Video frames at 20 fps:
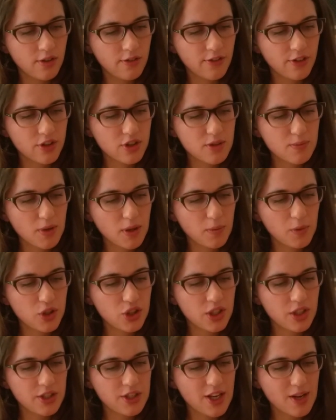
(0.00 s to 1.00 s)
First
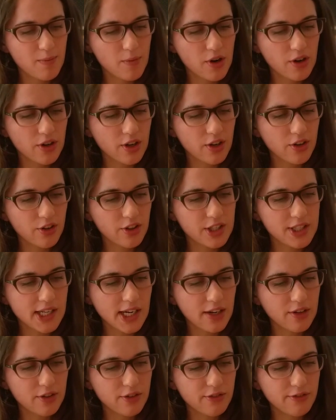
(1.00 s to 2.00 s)
published in Denmark under the
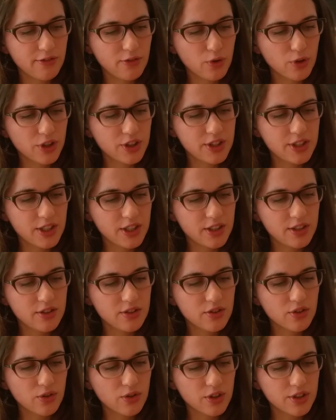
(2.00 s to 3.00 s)
title Vor Tids
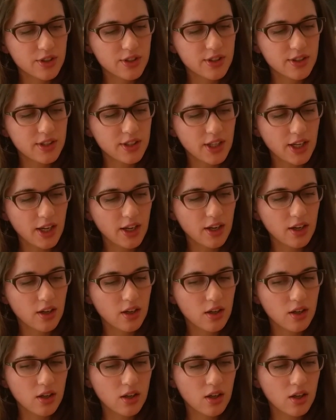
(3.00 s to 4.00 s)

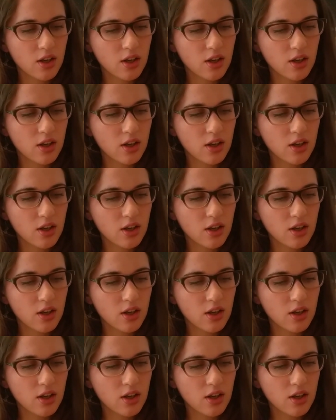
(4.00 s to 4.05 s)
Korsting.